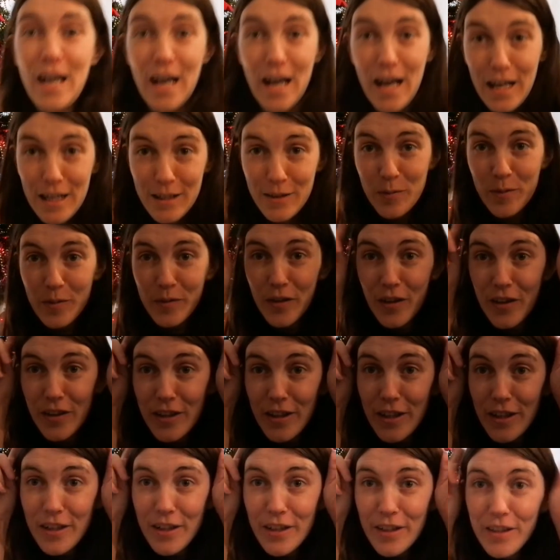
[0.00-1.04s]
and we've got
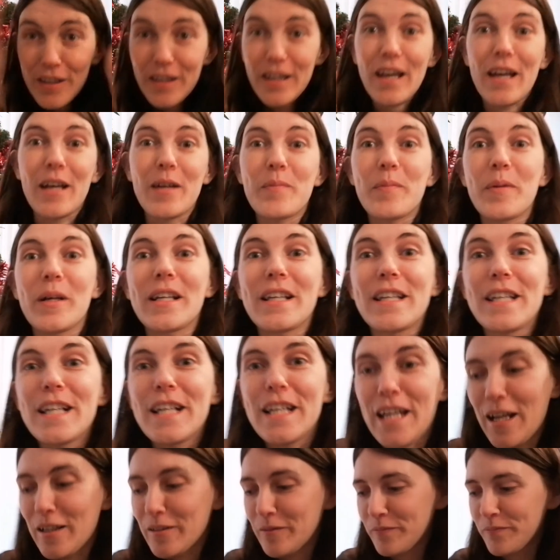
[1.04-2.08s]
the headband in
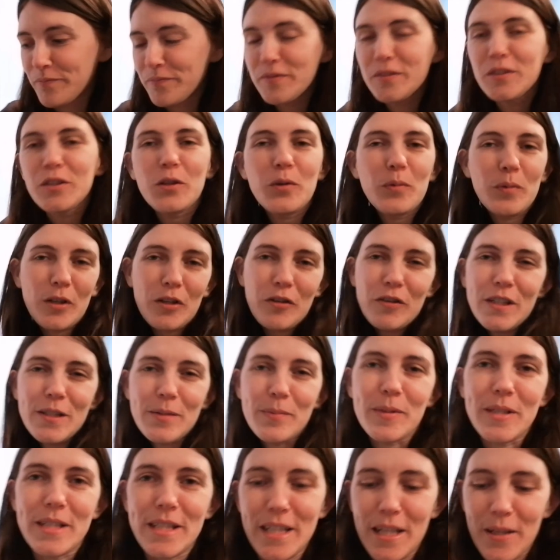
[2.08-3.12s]
again, so we're
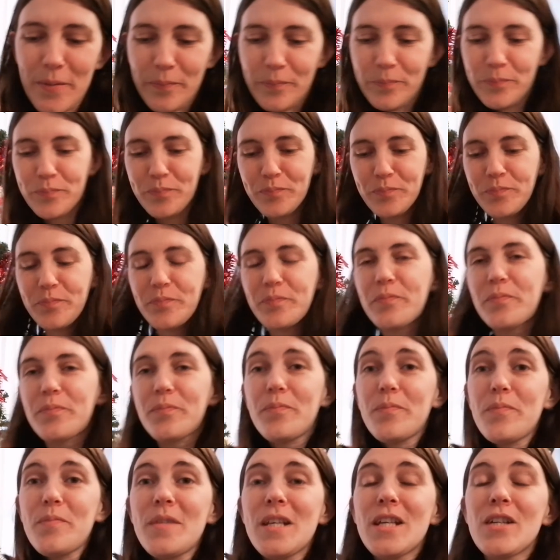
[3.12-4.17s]
Christmassy.
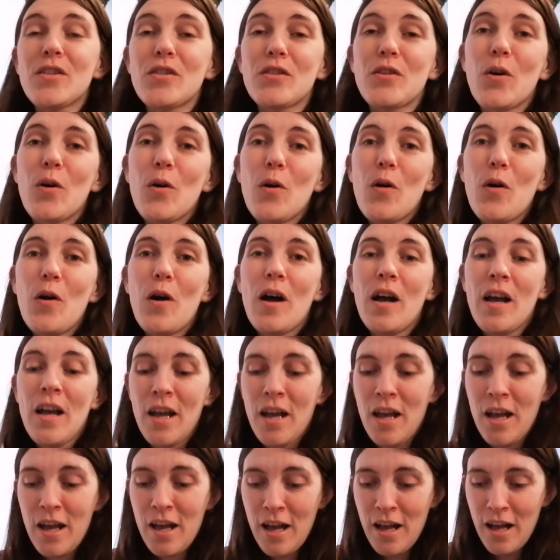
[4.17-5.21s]
So
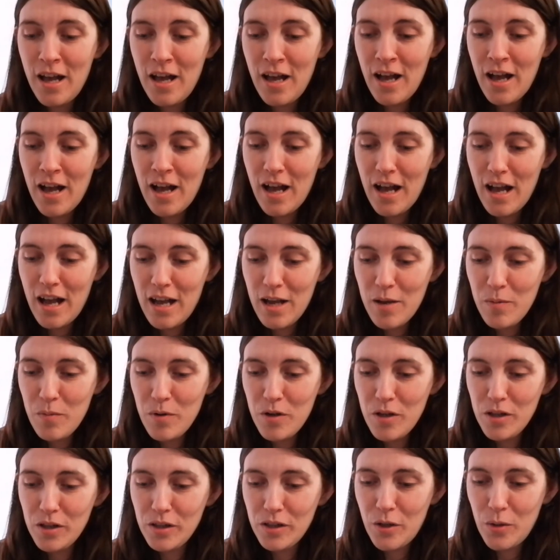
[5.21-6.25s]
I
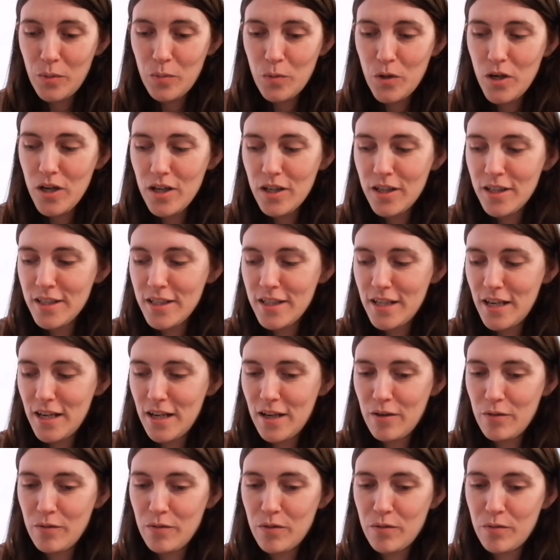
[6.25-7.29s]
will work
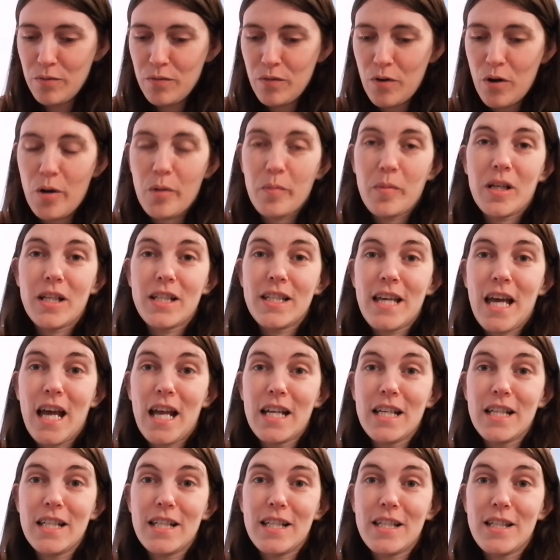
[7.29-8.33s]
down from
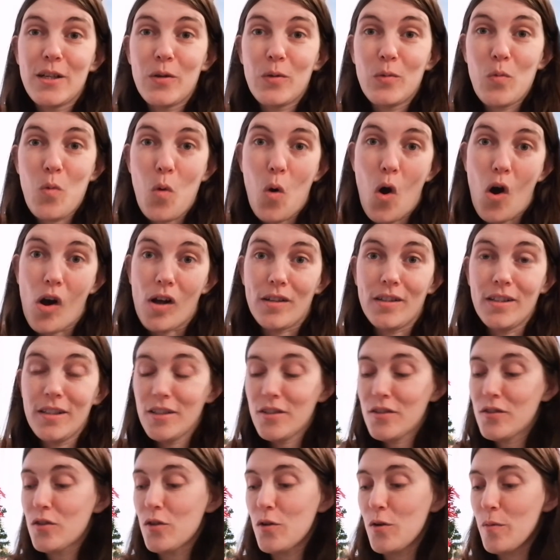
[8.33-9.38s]
10 till 1.
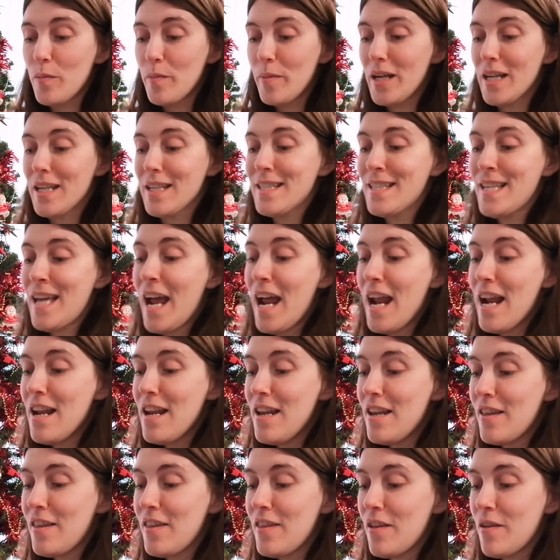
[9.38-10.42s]
So my
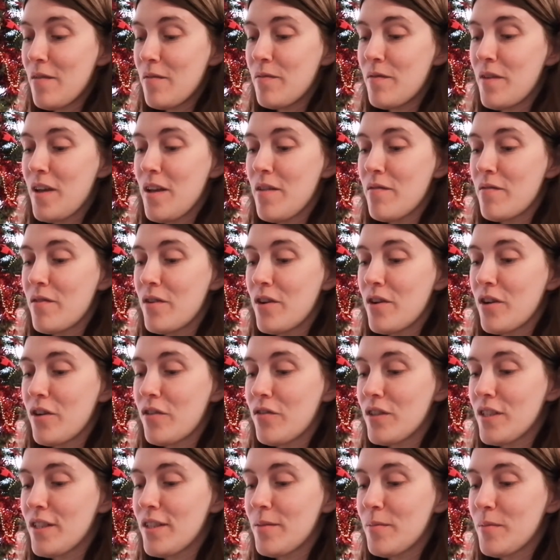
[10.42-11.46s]
10th favourite
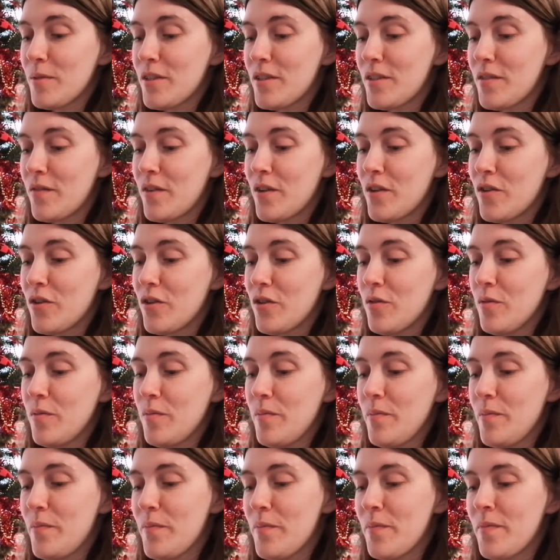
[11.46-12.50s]
Christmas film